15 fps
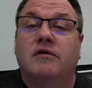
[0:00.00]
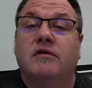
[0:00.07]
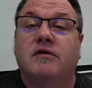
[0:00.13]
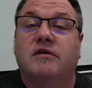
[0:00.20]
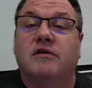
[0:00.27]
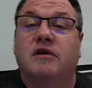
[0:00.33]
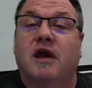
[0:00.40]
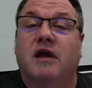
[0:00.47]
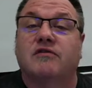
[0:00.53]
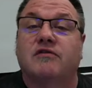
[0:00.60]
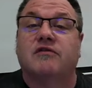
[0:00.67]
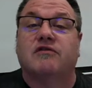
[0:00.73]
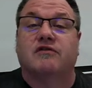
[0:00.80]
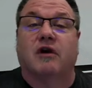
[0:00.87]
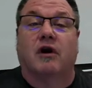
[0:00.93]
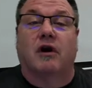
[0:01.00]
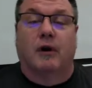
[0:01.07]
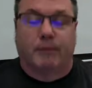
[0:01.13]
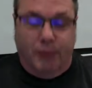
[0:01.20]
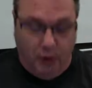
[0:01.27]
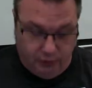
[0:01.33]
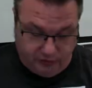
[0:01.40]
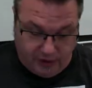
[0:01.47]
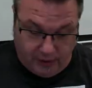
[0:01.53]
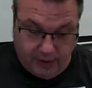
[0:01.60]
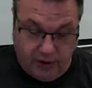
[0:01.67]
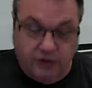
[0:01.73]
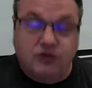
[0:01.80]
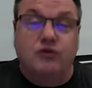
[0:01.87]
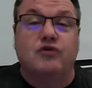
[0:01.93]
text to start our post. I'm going
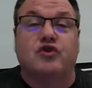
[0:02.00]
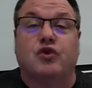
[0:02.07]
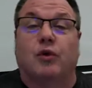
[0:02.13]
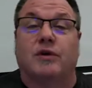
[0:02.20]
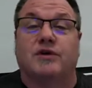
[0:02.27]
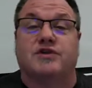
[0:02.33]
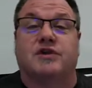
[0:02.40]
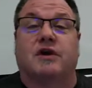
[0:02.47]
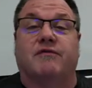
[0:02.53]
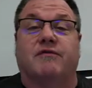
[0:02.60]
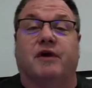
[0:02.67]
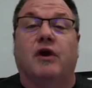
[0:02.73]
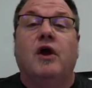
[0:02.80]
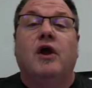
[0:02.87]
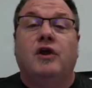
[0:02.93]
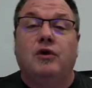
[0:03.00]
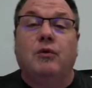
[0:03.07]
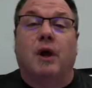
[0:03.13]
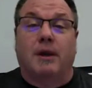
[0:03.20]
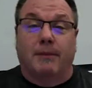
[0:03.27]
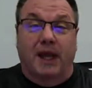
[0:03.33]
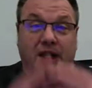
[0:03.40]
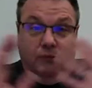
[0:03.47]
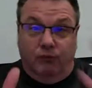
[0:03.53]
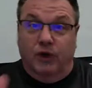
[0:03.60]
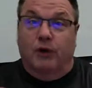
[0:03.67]
to do short stuff here. You want to make a real